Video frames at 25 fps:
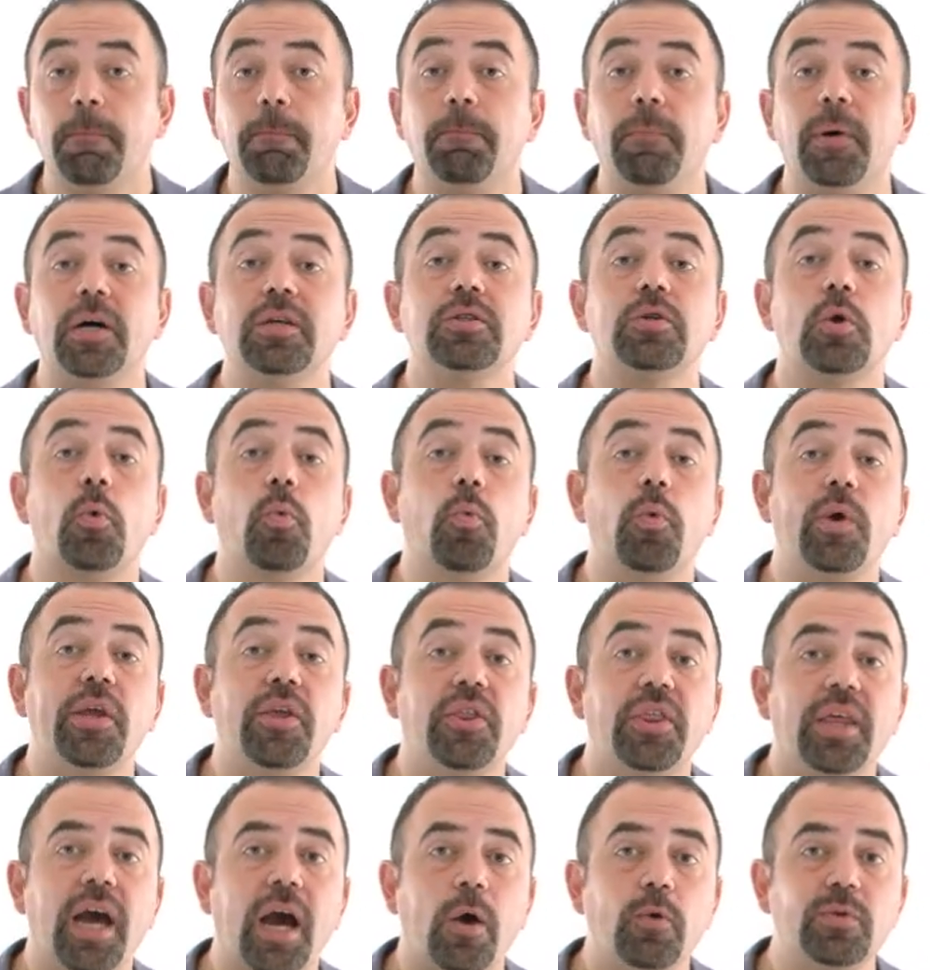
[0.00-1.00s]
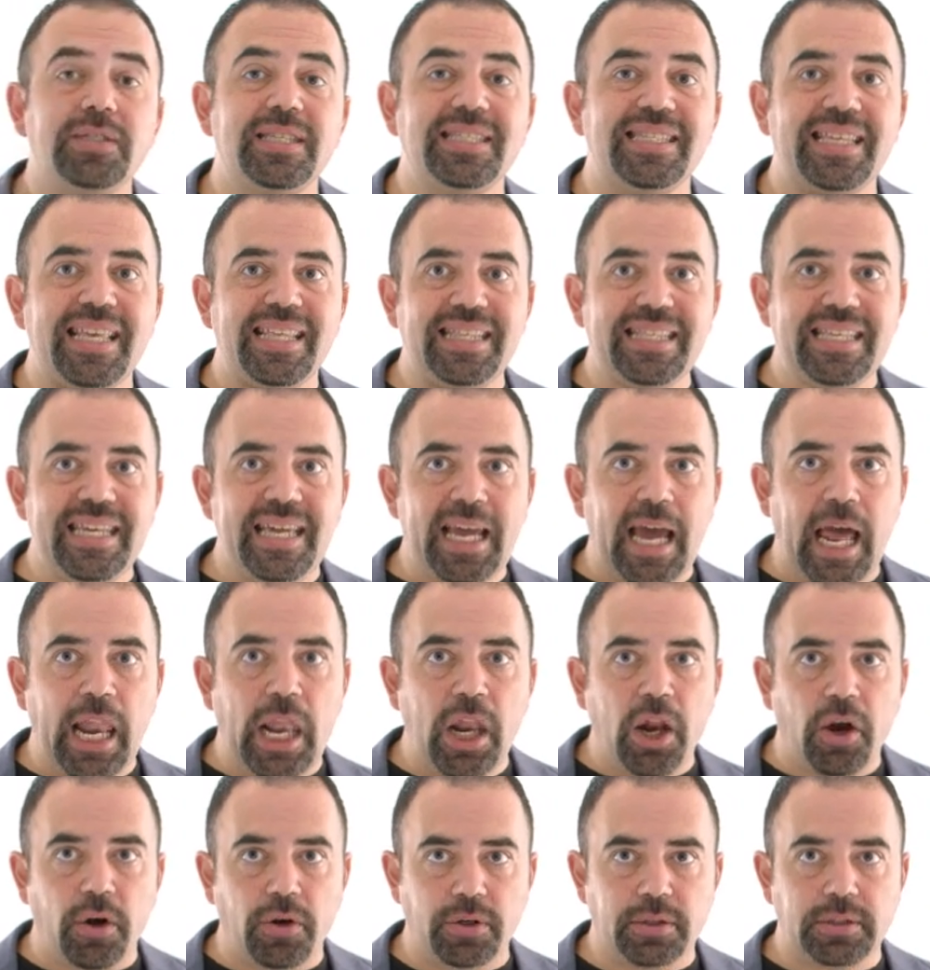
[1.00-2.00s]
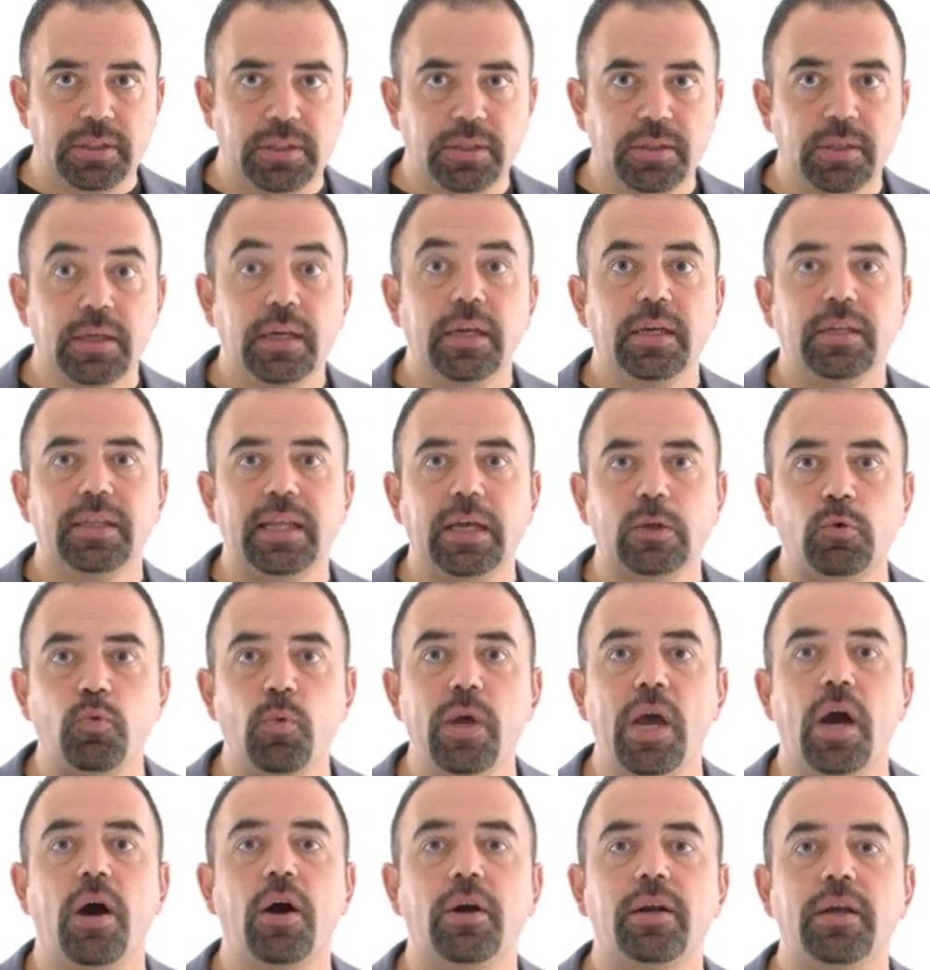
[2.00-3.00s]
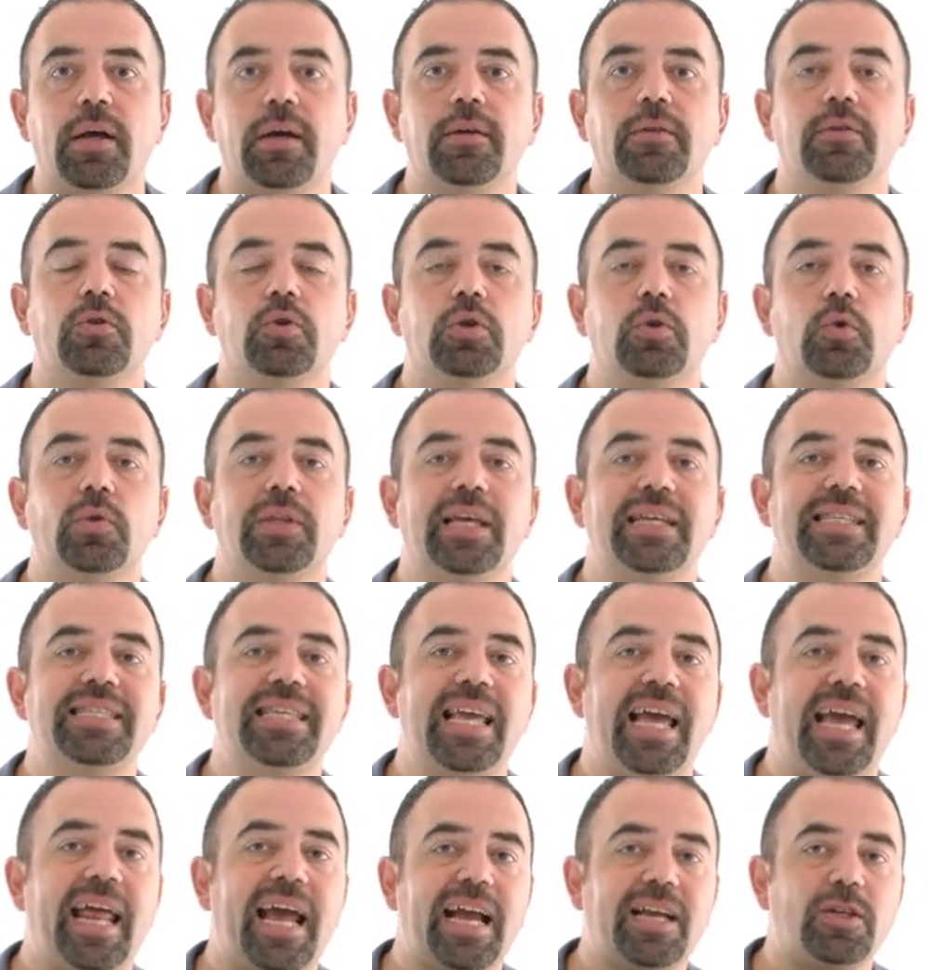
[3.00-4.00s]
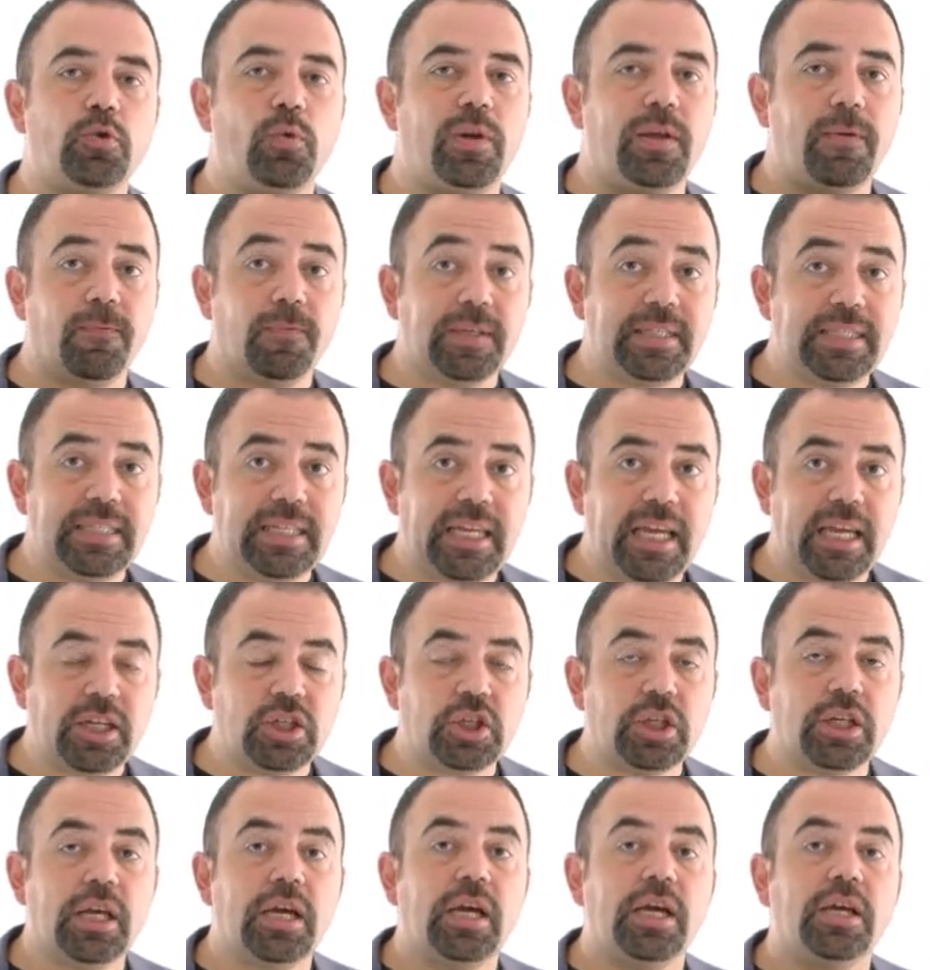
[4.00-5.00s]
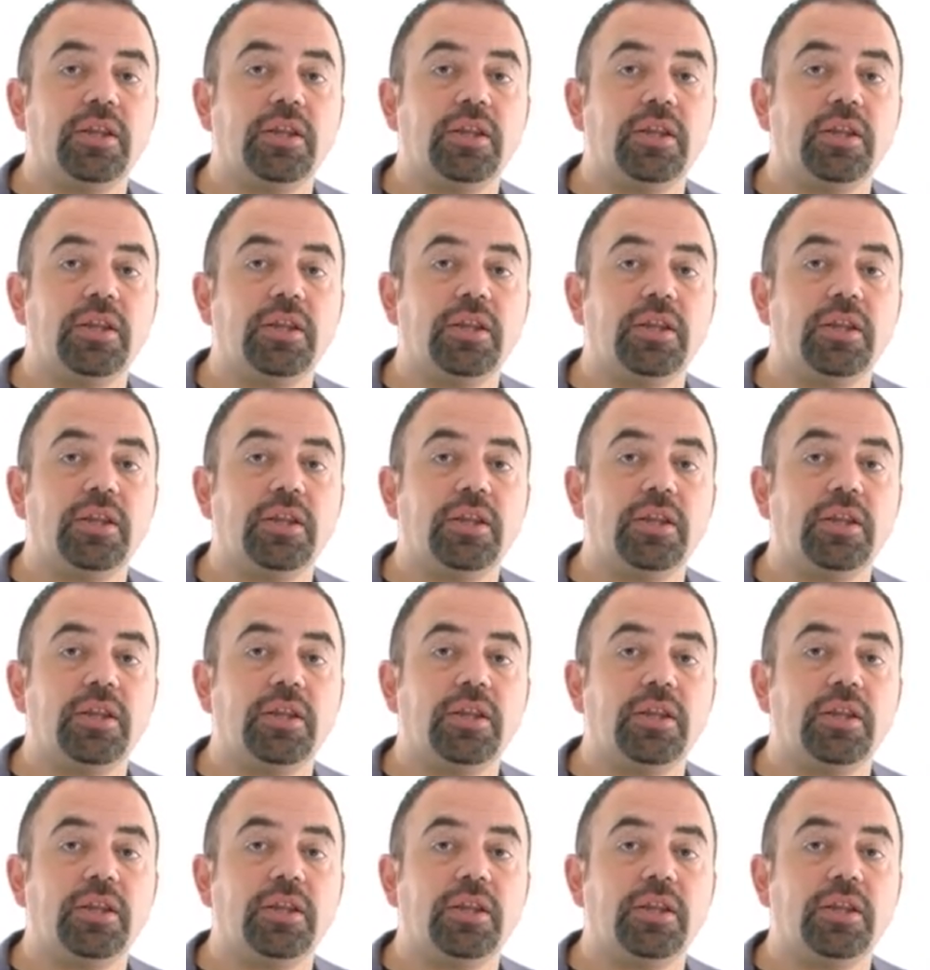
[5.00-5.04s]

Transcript: but without sending alert that we are conducting an actual investigation.